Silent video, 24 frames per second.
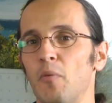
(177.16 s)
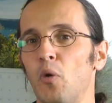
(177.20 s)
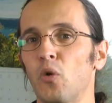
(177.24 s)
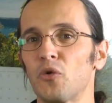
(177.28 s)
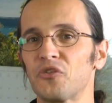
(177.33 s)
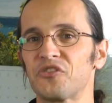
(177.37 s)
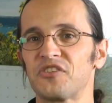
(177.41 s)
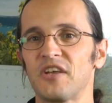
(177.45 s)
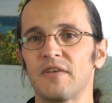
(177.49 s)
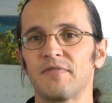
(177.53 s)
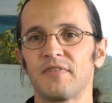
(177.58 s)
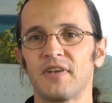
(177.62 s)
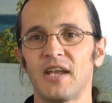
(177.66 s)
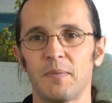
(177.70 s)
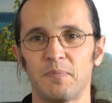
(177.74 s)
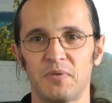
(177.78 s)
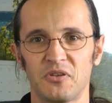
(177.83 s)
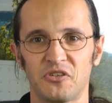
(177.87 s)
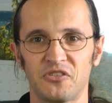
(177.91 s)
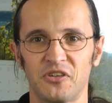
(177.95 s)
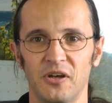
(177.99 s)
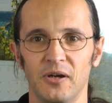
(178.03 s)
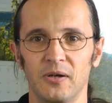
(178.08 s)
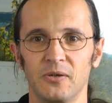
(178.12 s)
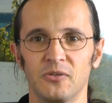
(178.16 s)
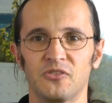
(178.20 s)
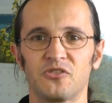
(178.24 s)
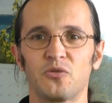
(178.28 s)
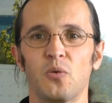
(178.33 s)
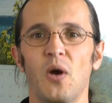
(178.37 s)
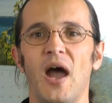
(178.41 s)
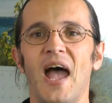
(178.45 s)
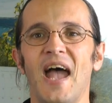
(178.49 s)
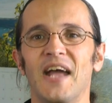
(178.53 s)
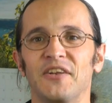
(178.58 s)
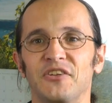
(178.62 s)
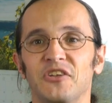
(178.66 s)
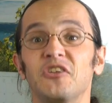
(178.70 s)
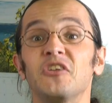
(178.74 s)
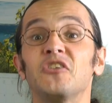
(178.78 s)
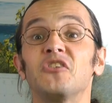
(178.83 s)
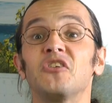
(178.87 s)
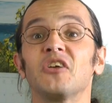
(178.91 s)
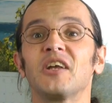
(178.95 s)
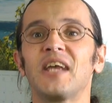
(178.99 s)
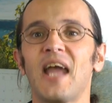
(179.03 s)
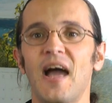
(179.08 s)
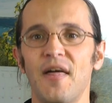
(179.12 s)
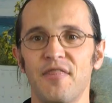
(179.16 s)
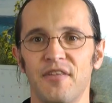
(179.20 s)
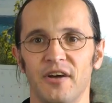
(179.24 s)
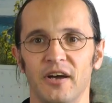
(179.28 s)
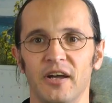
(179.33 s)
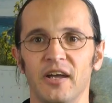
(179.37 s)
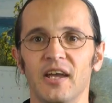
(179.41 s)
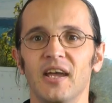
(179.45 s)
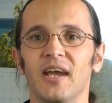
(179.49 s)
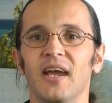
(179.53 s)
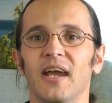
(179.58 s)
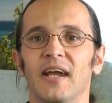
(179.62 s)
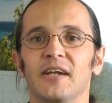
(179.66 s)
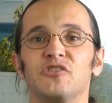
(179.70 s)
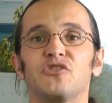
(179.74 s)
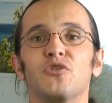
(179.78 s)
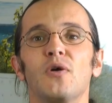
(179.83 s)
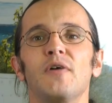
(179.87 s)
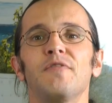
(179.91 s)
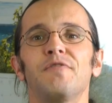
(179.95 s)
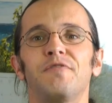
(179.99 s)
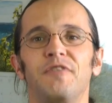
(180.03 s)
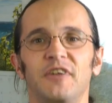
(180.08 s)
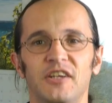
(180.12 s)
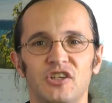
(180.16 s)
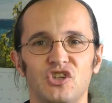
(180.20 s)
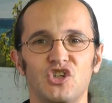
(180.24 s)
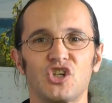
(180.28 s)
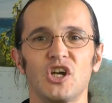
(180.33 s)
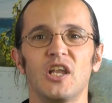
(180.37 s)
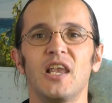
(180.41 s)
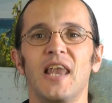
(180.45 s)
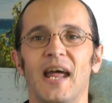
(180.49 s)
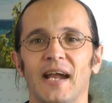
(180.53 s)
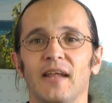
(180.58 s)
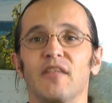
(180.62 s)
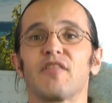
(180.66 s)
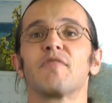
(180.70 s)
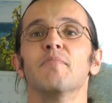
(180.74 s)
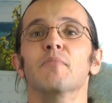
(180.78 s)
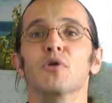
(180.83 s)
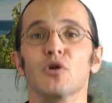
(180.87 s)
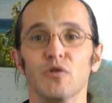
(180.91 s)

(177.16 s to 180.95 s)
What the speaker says: from all 7 episodes were edited together into a feature-length